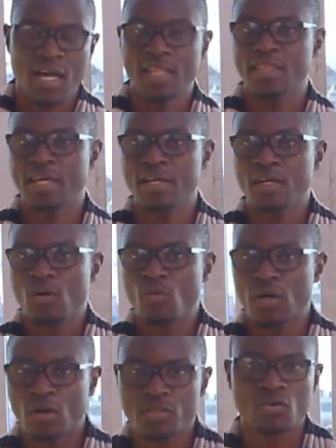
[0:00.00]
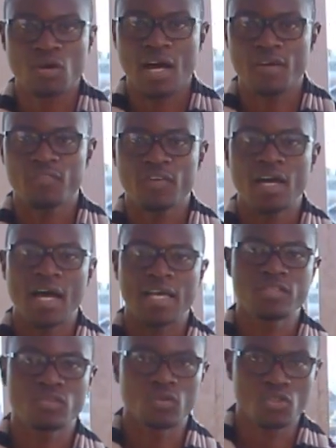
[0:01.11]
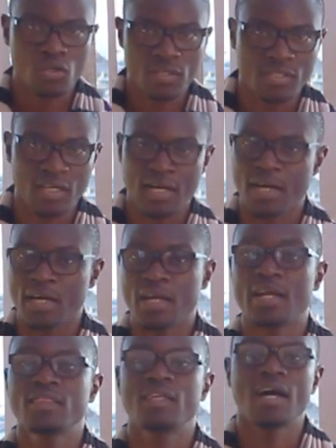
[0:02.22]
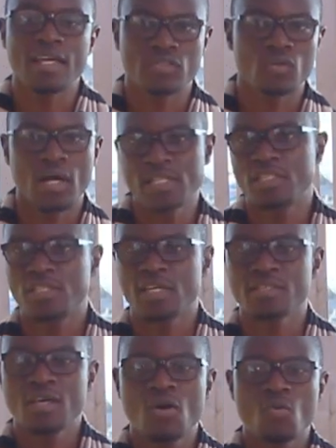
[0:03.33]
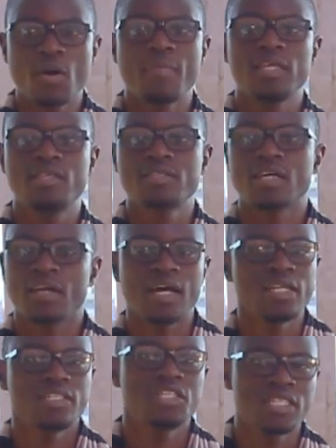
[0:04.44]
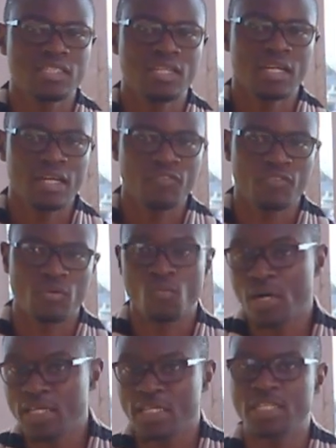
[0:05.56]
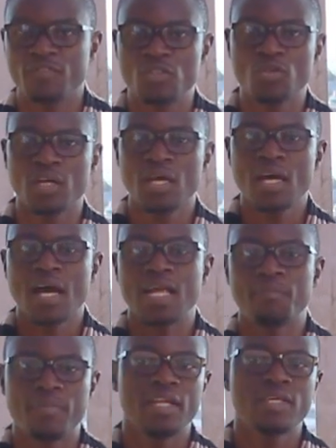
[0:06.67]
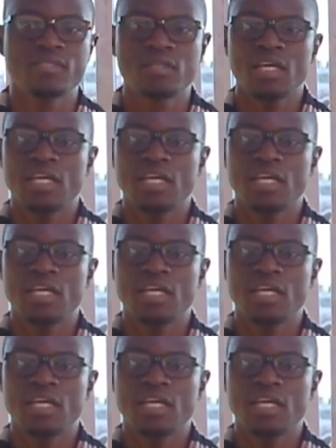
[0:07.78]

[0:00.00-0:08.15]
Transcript: And then we also have isotoxins, uh, rather isoantigens, whereby these are antigens derived from one individual and placed